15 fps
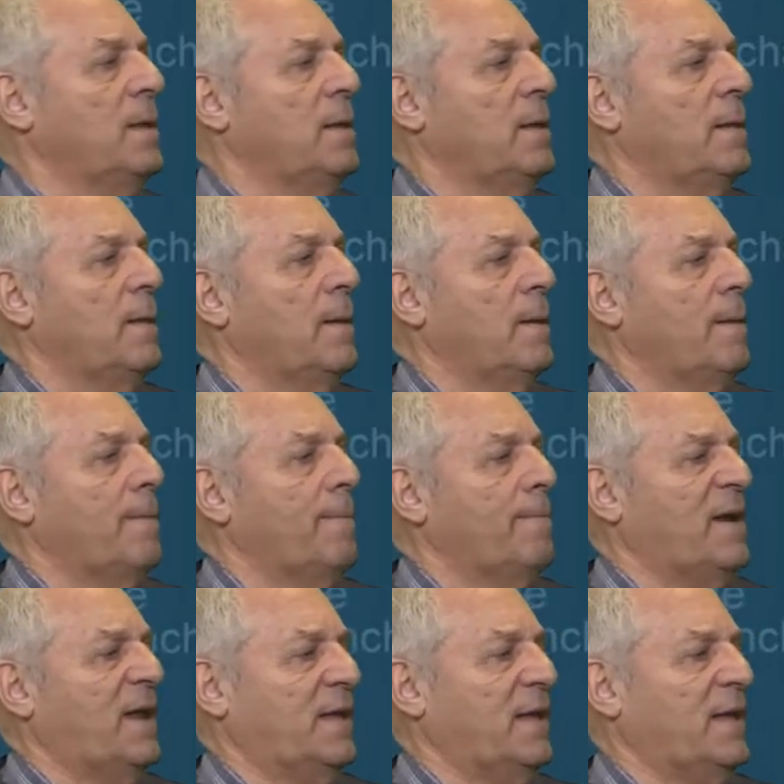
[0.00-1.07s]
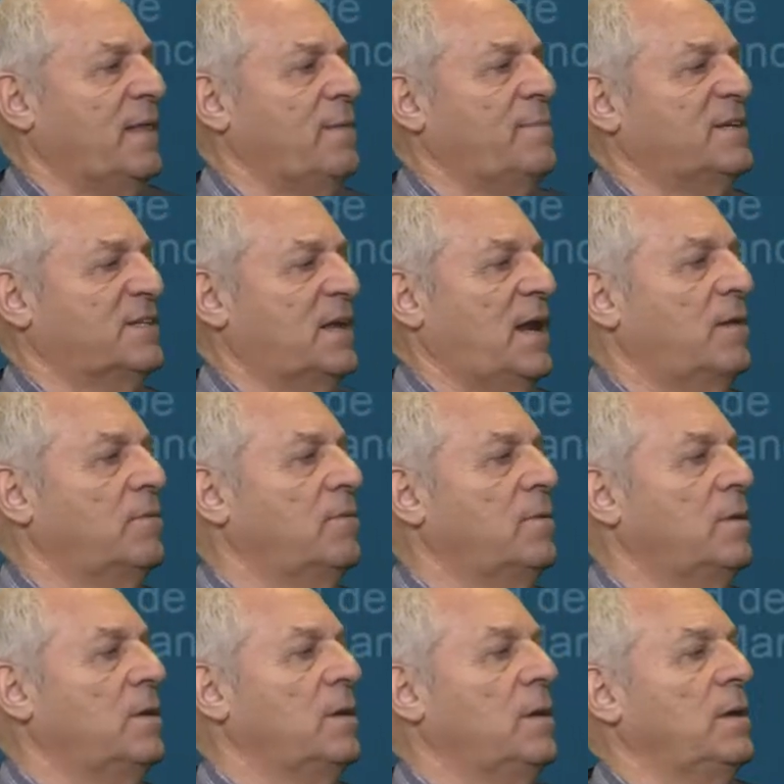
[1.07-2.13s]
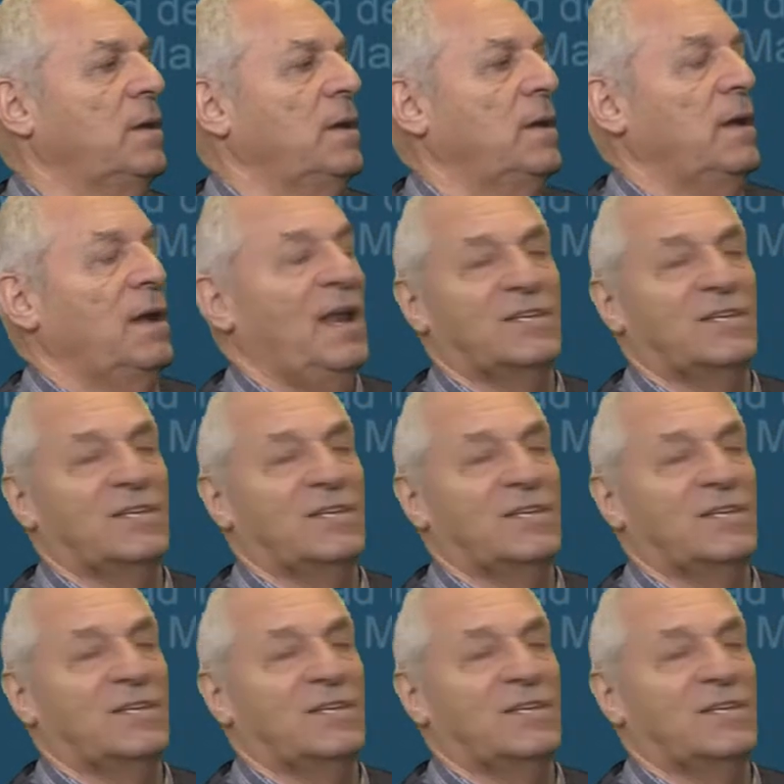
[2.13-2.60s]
the solution of the homogeneous system,